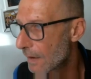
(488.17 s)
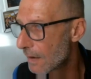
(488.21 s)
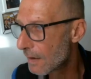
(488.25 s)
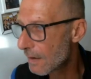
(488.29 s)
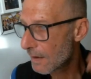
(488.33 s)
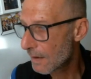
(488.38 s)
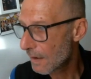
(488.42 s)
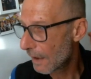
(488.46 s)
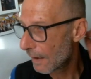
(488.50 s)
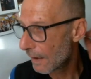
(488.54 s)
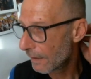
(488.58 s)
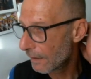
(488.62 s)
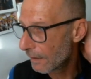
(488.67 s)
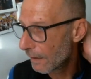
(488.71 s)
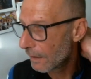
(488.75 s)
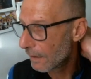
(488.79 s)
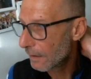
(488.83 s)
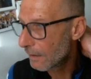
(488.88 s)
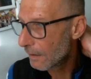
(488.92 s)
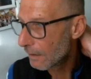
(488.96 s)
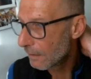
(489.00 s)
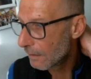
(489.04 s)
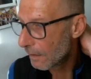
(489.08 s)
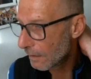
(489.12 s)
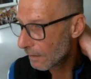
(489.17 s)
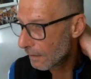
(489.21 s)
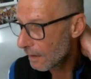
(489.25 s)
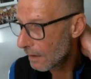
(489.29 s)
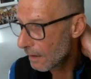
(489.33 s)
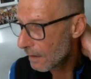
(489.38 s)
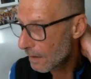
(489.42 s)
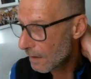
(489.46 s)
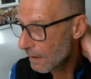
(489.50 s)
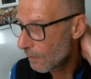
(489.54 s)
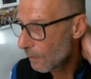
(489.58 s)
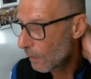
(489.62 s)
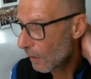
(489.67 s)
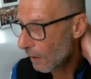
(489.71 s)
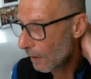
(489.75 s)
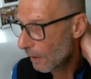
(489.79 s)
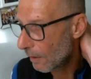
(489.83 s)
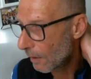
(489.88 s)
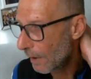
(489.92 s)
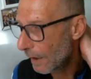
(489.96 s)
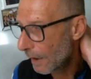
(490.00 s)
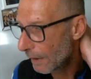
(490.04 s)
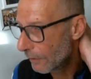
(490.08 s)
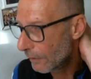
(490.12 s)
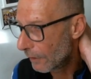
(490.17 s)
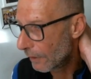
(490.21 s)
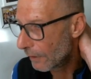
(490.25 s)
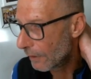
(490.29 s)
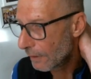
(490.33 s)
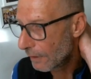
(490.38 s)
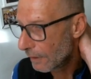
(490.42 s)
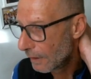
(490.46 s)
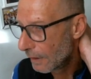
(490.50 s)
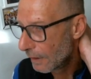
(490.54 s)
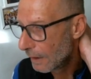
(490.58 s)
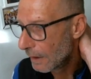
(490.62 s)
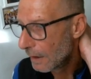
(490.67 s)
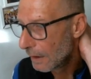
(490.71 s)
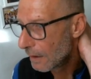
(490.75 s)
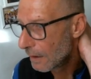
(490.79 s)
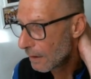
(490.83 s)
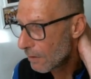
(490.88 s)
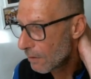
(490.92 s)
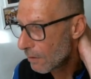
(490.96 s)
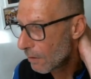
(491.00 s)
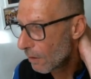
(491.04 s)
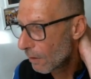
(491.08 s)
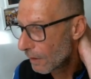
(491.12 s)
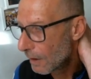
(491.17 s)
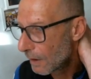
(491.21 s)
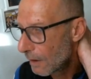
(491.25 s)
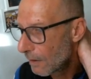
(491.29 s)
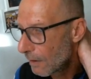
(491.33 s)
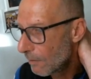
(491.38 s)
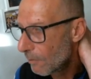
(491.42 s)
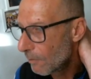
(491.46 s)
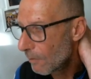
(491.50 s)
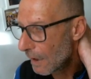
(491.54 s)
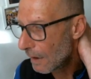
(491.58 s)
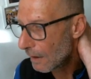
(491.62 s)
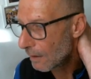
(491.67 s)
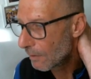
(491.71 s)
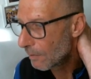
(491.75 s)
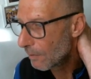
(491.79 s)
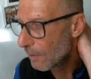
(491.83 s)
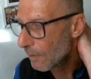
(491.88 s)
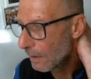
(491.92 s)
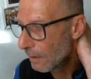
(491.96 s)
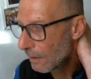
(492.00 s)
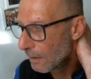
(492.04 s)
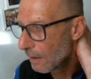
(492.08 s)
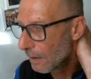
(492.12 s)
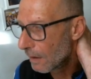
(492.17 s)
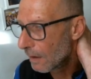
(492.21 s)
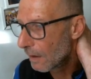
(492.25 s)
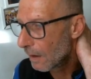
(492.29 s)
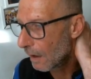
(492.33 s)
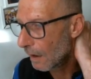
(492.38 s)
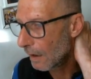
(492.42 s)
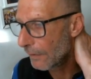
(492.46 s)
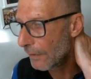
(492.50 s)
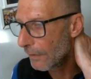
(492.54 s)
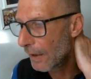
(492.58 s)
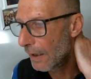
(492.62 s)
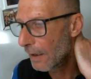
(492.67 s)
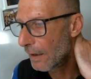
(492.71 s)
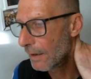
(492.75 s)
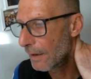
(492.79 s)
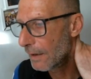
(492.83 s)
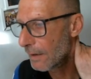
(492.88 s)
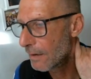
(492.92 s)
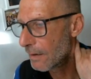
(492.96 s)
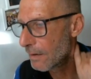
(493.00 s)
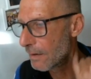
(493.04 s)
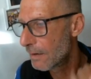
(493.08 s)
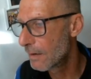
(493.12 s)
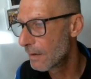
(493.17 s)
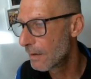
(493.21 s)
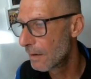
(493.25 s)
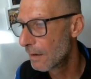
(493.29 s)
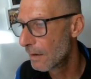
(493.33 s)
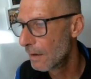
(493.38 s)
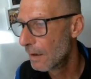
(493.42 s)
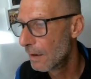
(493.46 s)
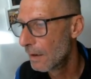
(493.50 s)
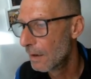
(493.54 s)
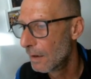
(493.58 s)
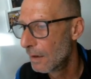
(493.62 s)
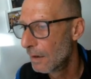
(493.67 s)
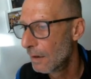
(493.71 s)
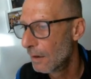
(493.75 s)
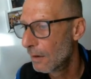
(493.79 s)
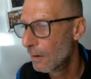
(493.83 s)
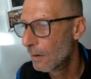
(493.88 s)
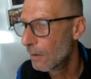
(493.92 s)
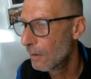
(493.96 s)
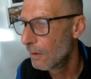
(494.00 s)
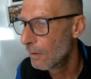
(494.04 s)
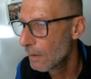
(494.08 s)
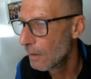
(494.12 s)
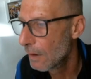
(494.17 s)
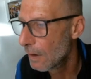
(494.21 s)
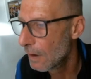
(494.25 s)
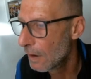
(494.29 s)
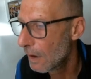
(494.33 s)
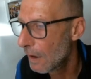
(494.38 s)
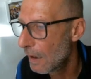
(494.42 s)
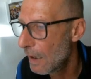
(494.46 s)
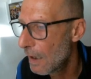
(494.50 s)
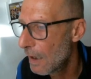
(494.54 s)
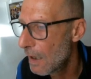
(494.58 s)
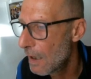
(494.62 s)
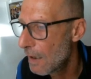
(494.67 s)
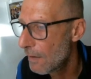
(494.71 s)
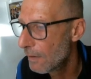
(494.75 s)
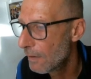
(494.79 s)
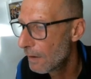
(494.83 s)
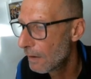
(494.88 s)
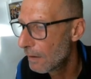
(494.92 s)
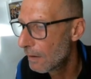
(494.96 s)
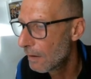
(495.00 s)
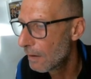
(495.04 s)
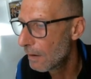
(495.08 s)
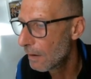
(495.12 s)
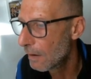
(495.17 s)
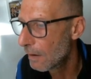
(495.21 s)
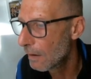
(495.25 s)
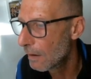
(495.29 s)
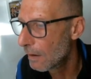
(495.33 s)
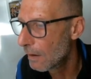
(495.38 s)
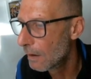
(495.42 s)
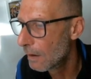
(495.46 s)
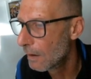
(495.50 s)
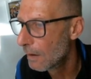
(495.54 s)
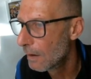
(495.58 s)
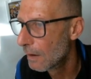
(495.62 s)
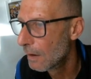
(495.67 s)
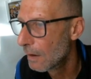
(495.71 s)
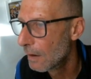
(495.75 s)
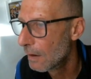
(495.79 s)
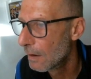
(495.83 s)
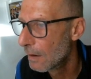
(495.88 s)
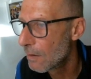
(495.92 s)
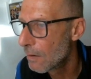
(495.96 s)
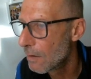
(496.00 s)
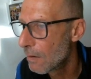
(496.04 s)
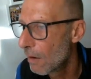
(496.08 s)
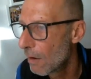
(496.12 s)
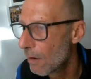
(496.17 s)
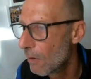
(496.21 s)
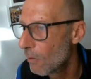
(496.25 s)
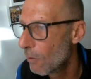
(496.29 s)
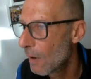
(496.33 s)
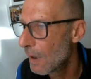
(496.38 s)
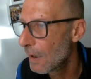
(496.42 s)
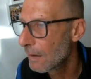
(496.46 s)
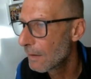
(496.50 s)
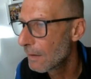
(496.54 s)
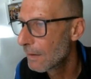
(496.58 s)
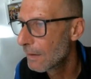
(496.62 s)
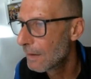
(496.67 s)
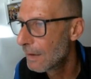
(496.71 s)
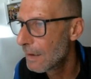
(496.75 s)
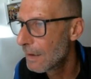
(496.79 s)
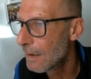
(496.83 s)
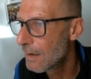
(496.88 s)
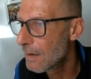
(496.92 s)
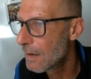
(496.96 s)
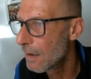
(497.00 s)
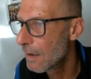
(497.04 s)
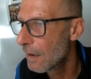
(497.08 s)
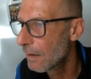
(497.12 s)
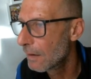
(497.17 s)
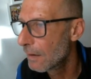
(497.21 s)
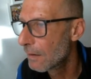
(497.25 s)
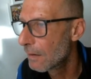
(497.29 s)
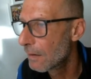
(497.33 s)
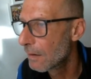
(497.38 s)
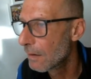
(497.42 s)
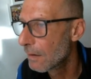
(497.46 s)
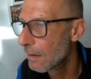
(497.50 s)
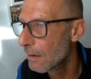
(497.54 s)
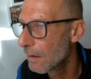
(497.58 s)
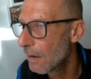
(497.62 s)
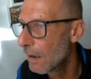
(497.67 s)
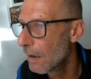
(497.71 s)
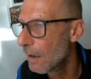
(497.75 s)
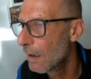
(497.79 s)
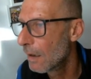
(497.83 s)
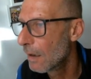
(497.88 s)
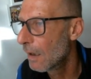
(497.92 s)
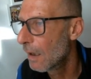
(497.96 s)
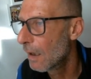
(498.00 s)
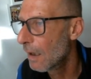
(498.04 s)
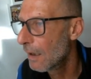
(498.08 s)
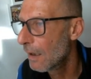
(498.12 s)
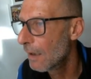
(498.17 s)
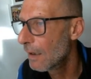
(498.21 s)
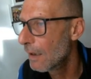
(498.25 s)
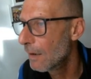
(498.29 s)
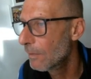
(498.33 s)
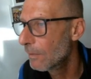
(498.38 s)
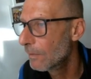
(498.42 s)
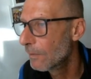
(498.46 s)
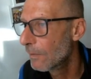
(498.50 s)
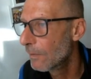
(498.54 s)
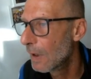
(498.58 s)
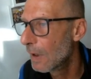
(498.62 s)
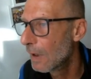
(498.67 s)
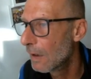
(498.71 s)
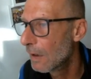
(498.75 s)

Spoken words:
send it this parameter, so he make me the analysis on the everything. So what he said, I am